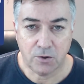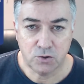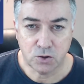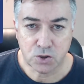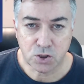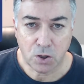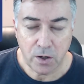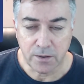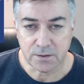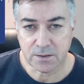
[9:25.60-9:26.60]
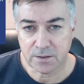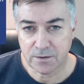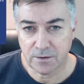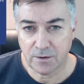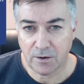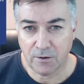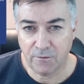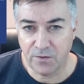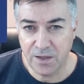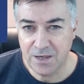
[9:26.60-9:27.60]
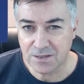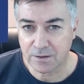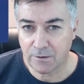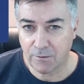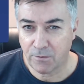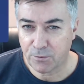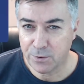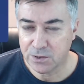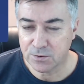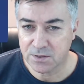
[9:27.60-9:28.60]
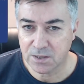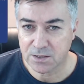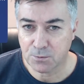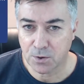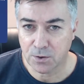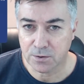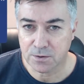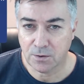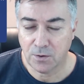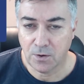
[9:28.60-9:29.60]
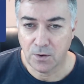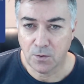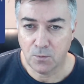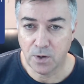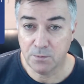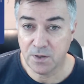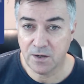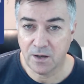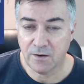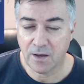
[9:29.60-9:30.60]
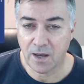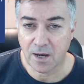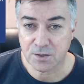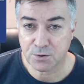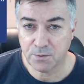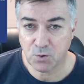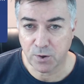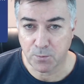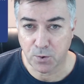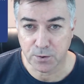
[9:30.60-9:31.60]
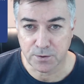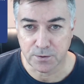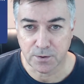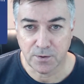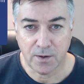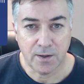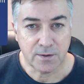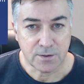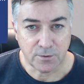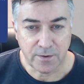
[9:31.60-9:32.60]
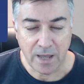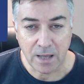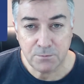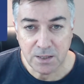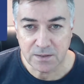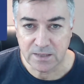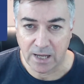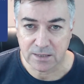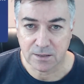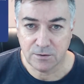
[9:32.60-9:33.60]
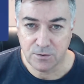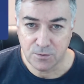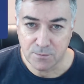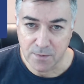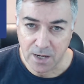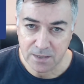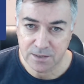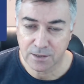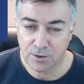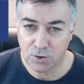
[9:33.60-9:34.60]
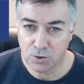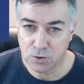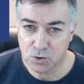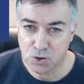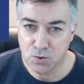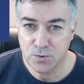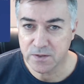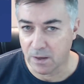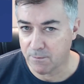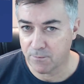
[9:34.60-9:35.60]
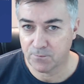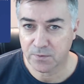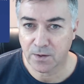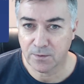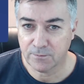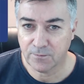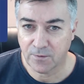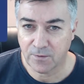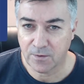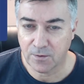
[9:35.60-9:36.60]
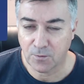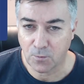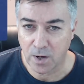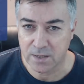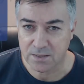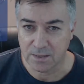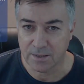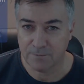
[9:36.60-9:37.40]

the choice of these 3 to 6 words will be extremely important. So that means that you must choose them wisely.